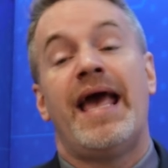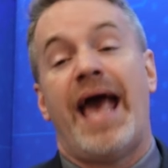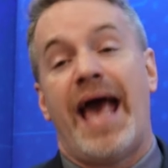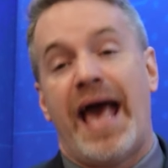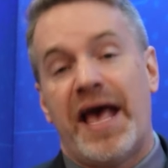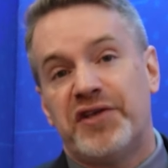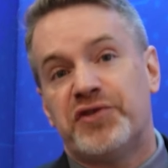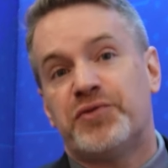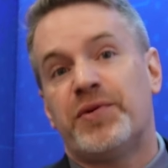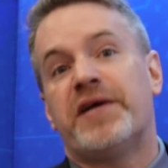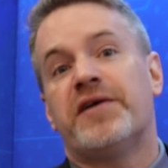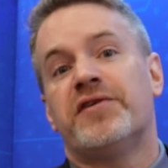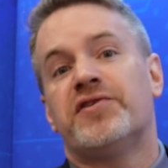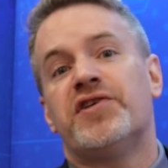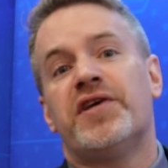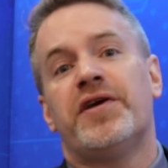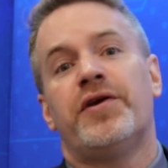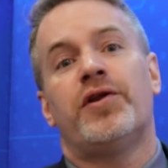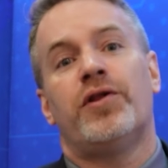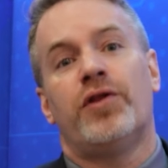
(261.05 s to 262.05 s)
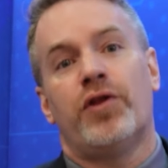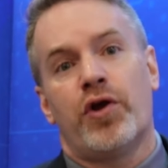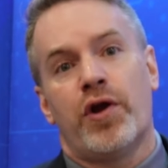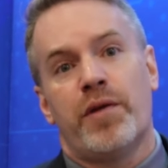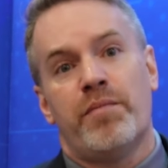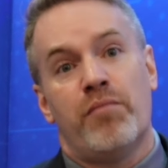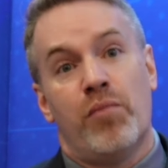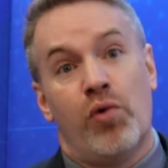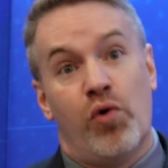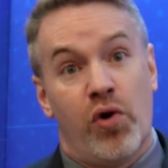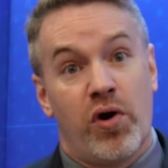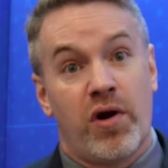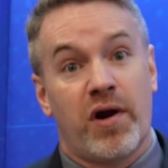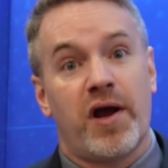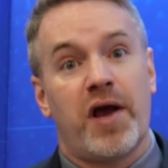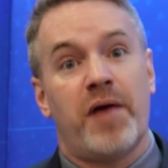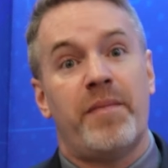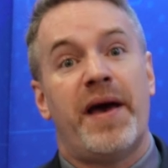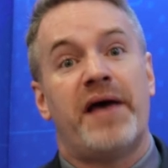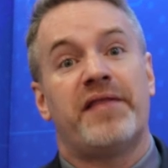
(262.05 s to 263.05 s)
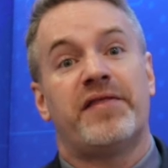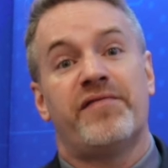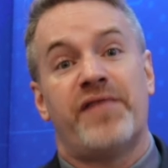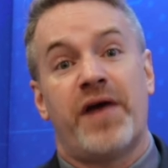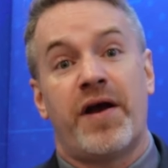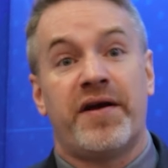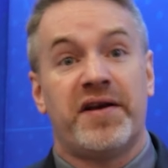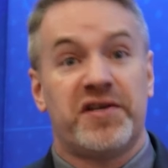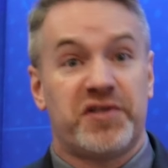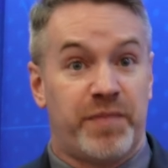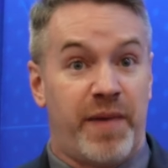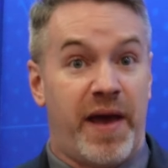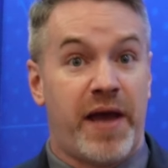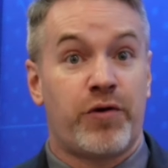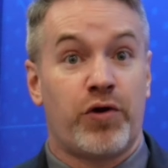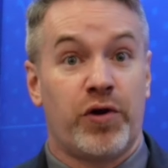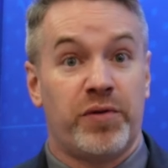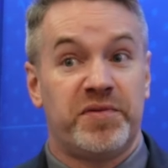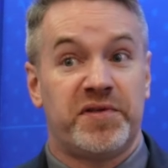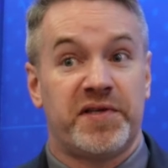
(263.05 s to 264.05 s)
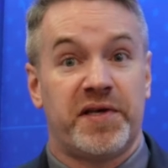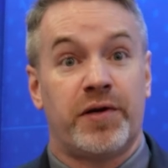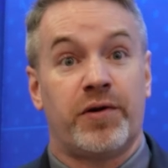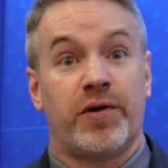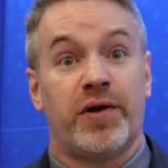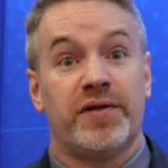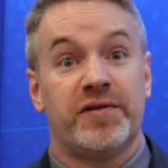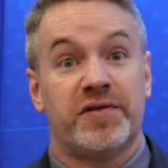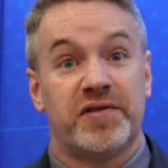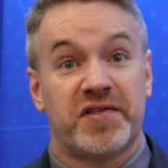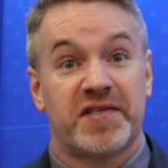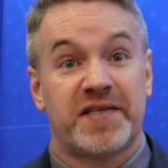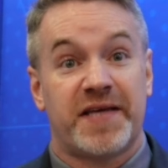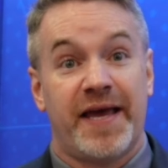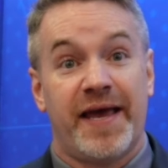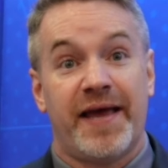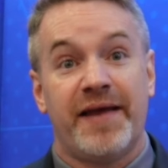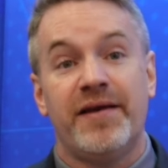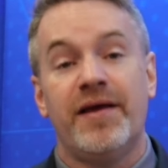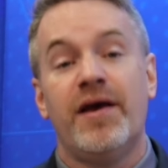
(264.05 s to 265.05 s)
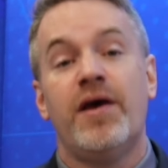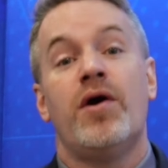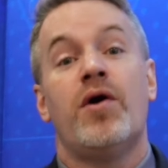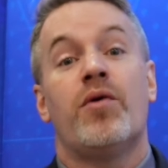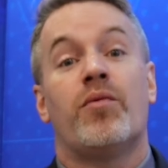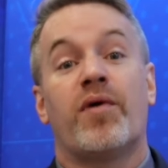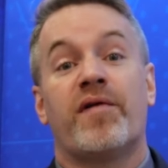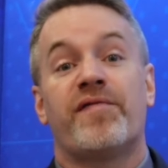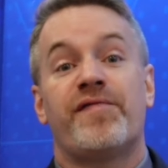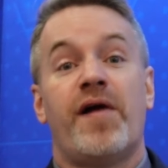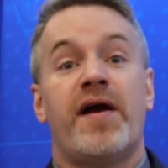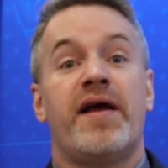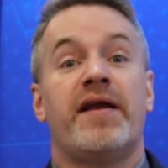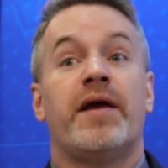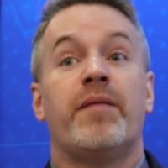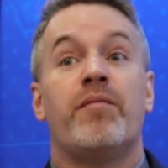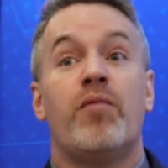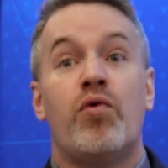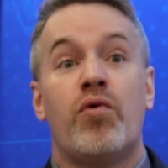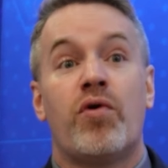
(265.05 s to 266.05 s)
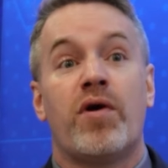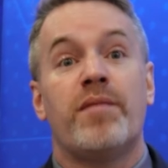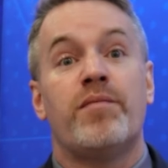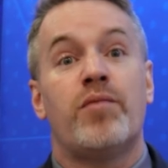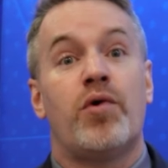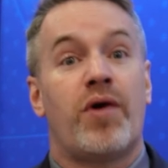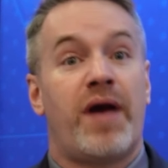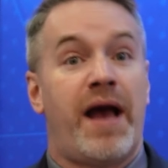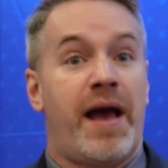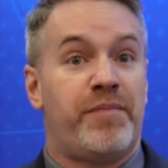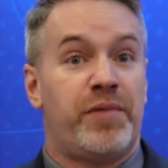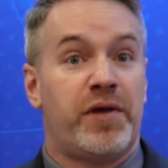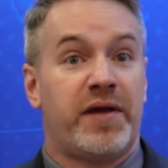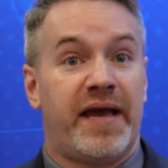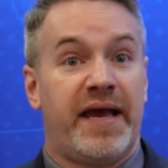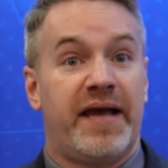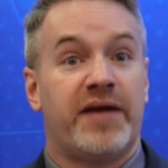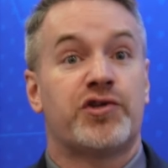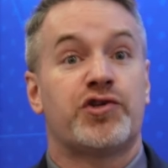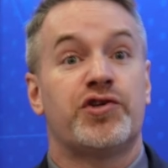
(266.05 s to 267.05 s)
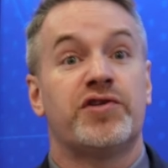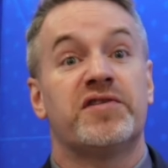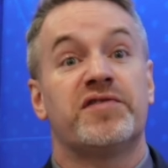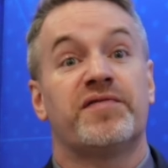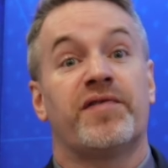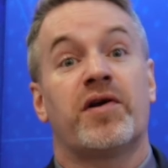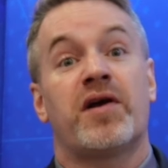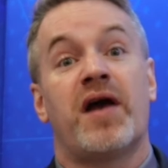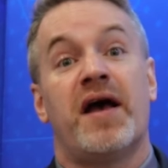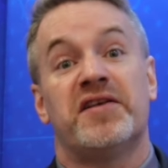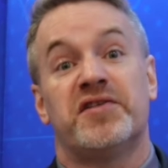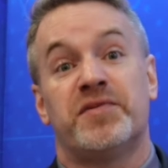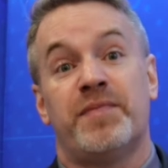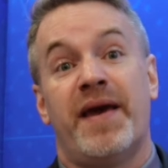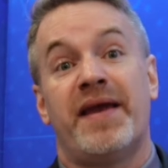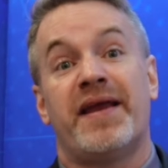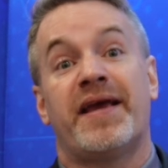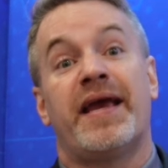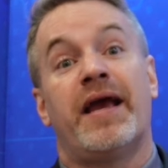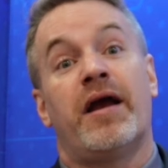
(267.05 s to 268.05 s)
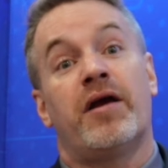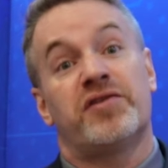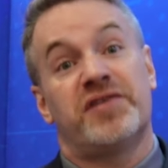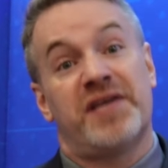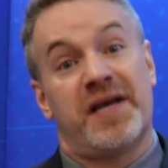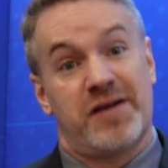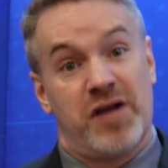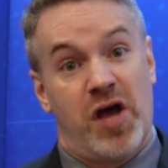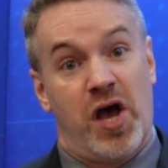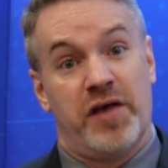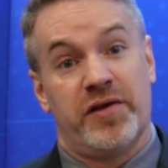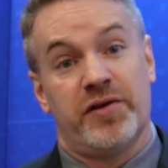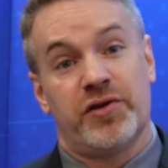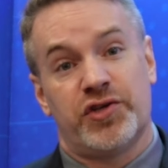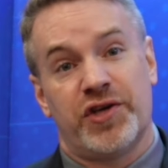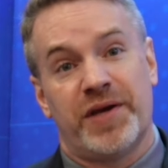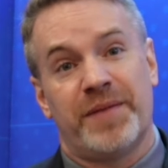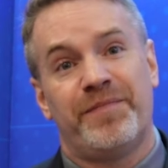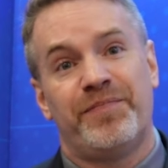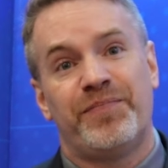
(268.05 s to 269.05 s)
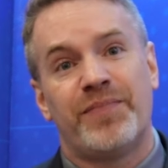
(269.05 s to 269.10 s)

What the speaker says: As we continue to learn more about the various microbes that are in the skin, we're finding more and more applications for cosmetic care technology.